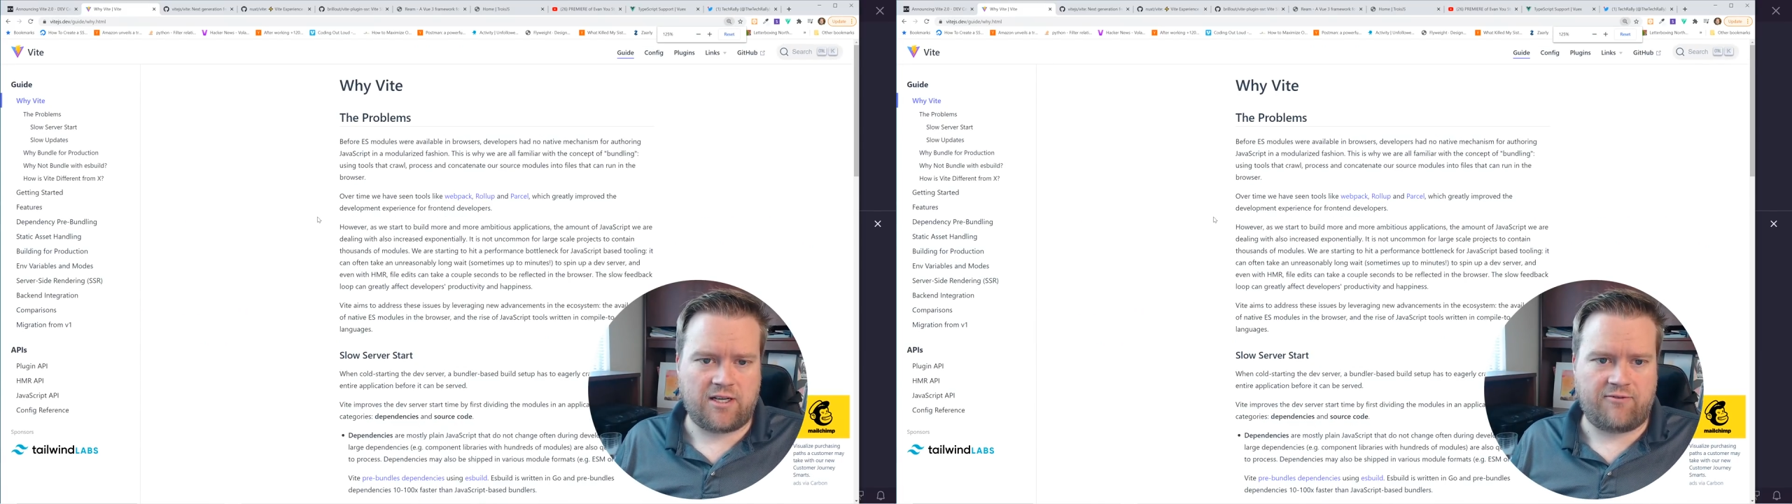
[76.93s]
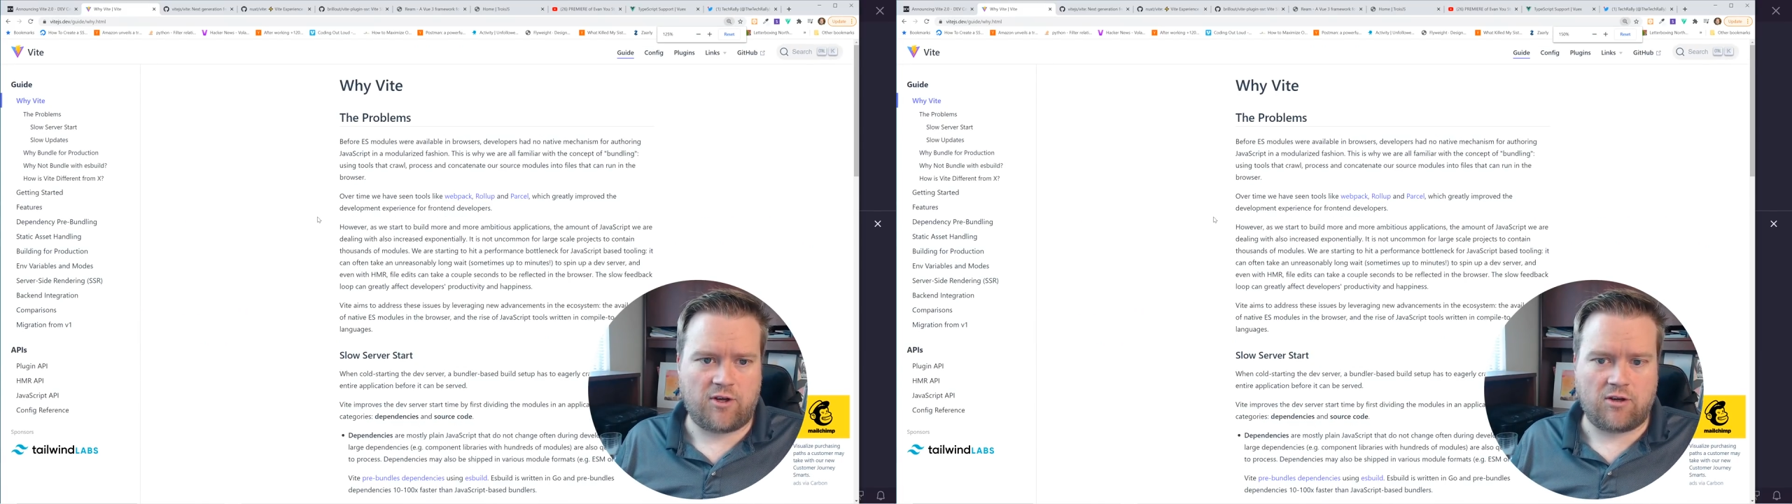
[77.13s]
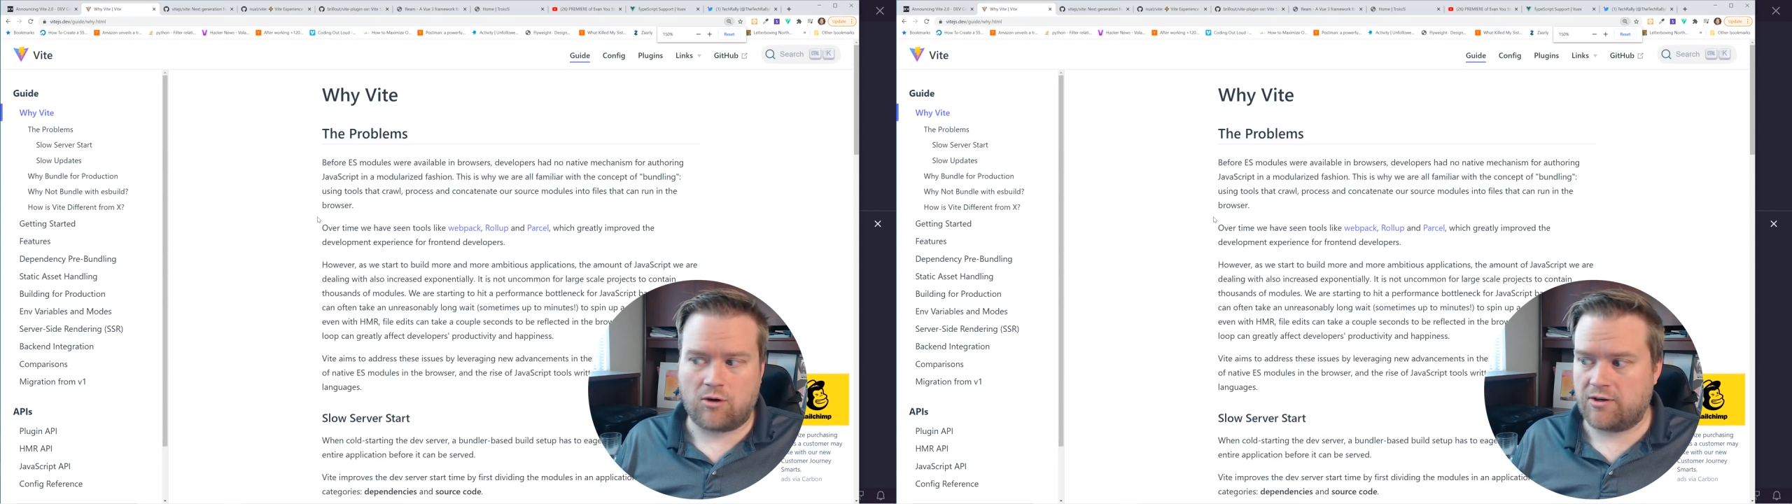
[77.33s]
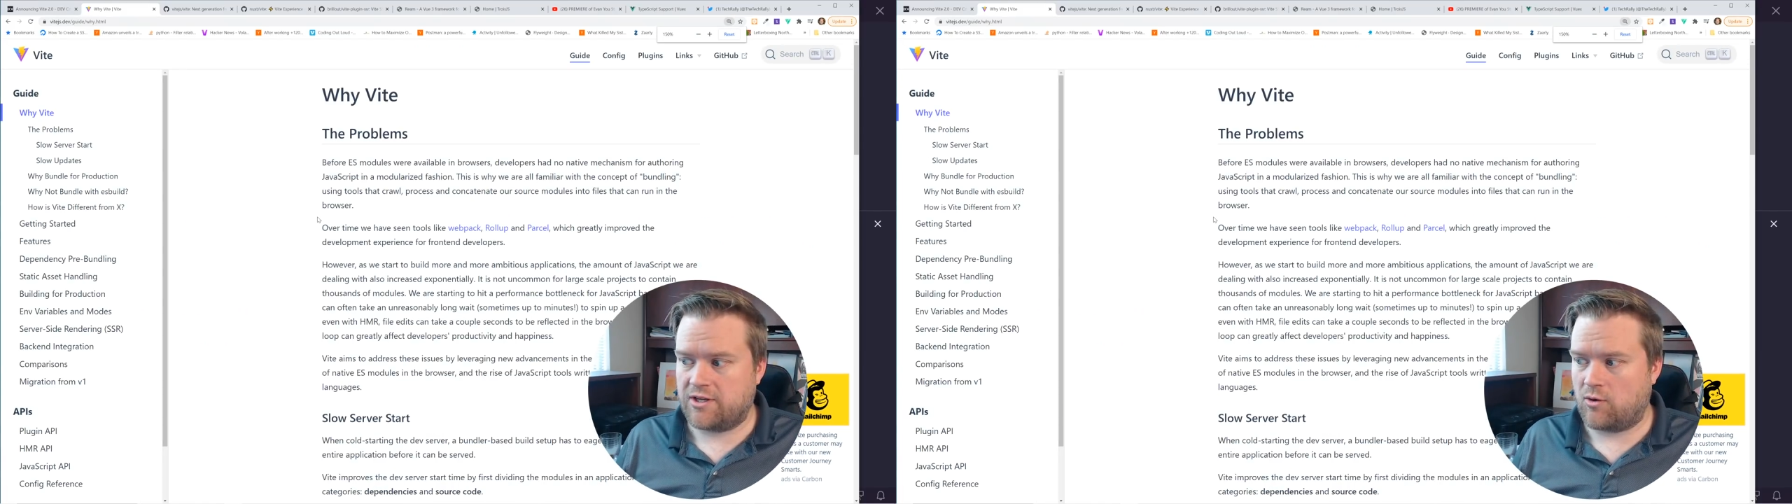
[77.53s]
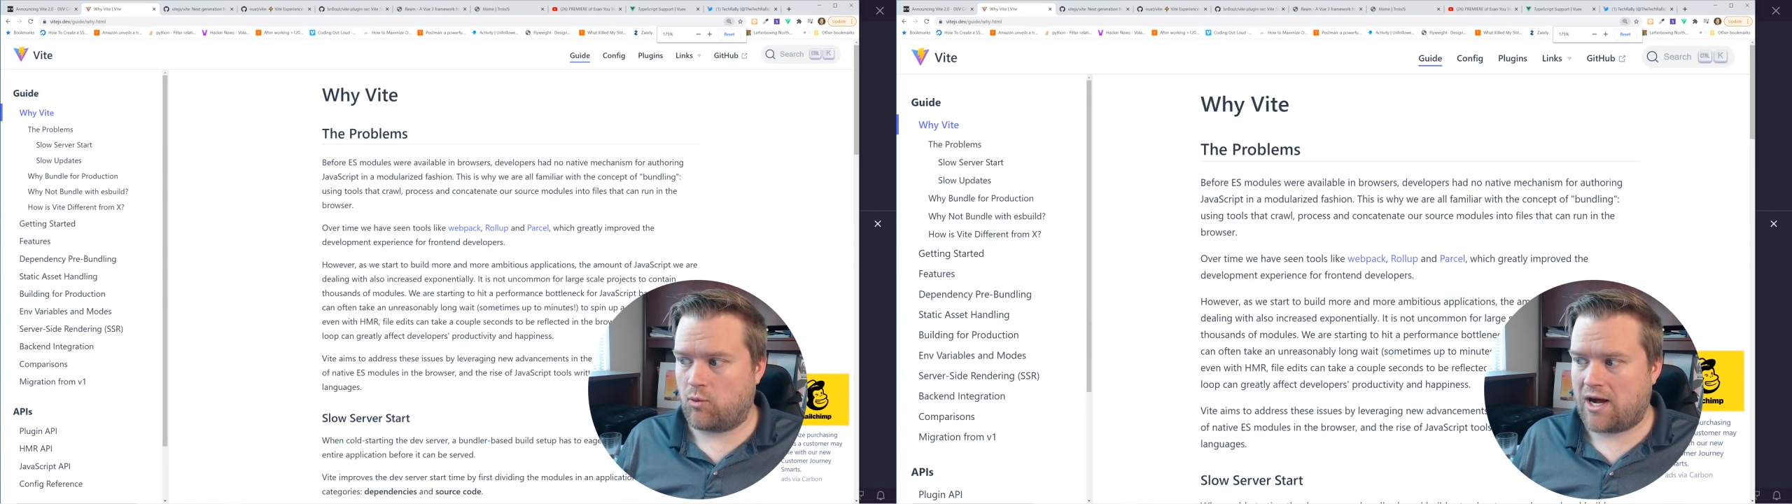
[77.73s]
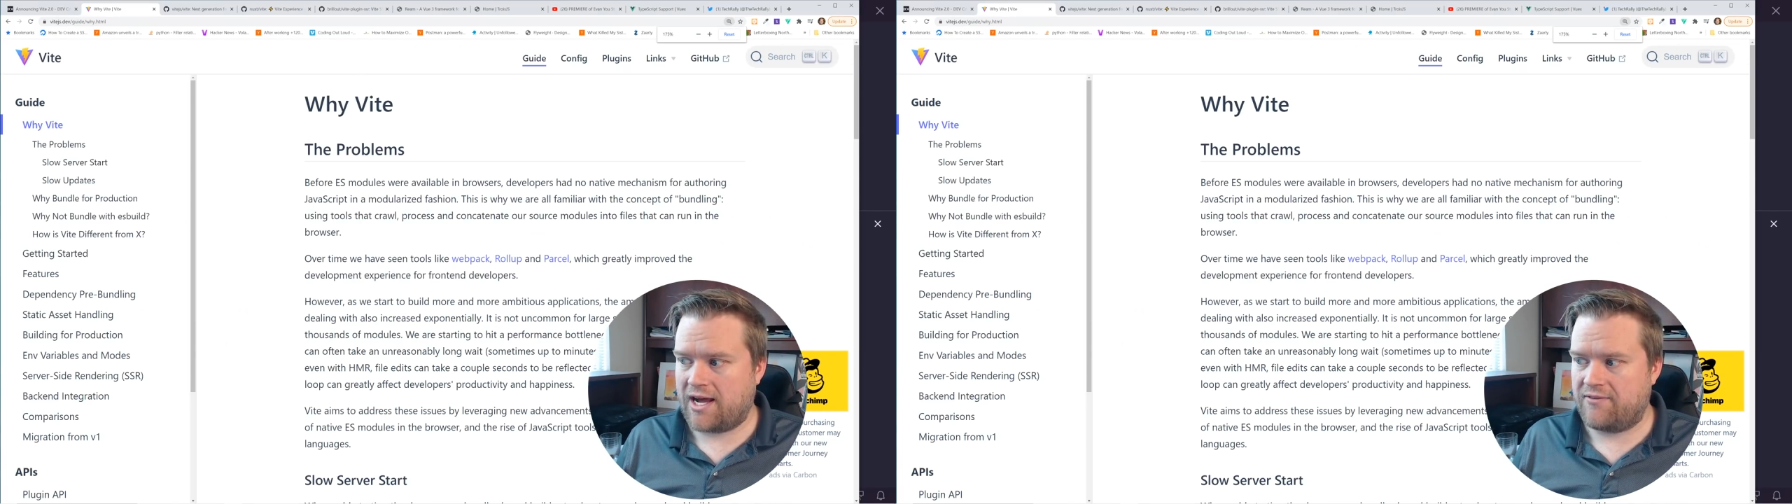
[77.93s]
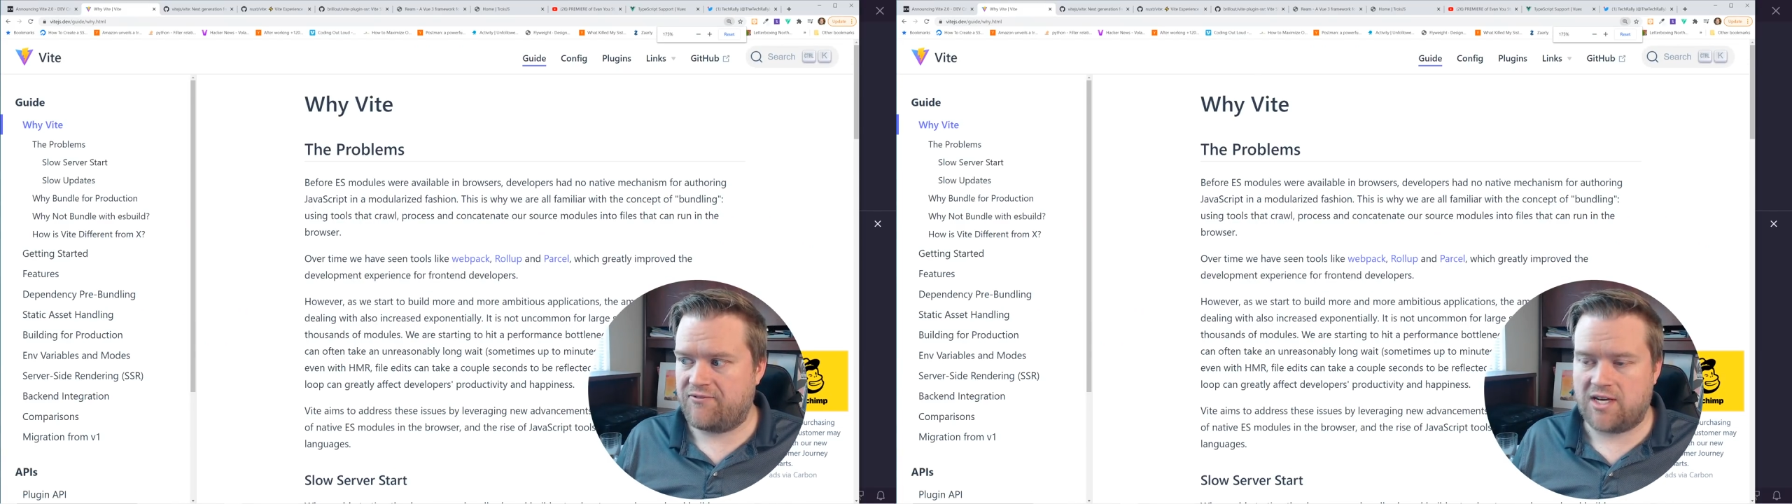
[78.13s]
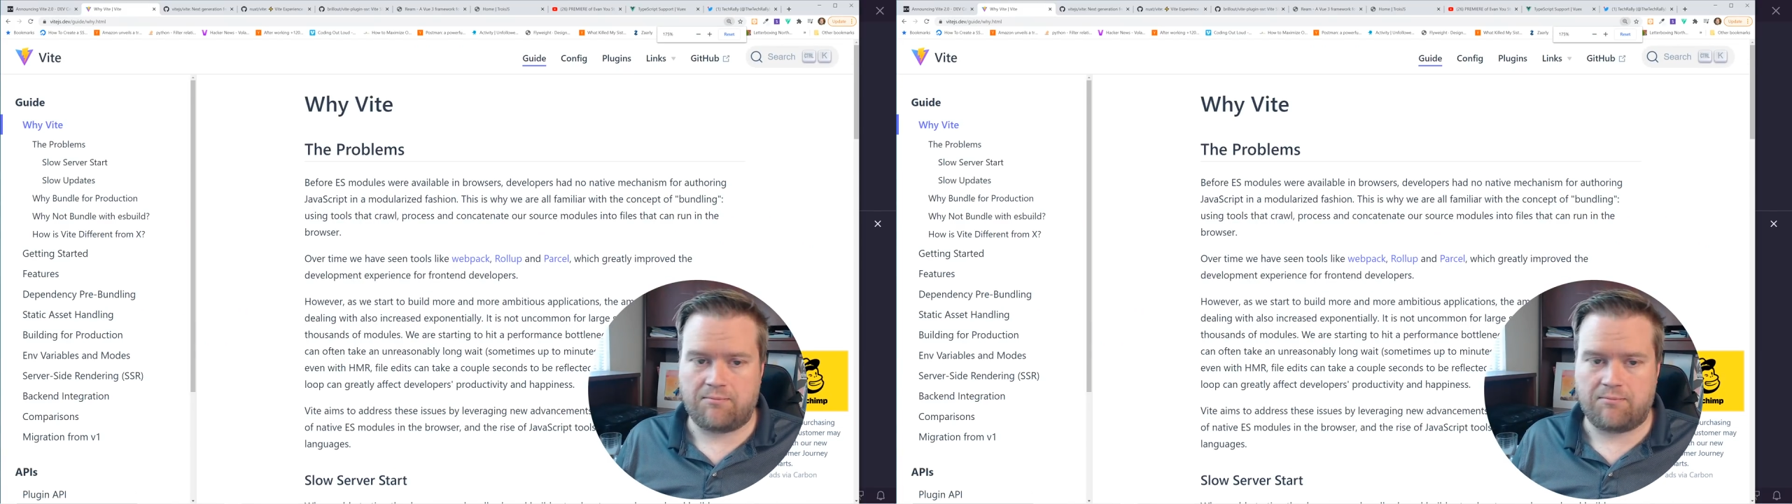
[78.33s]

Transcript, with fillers: if you can go to the why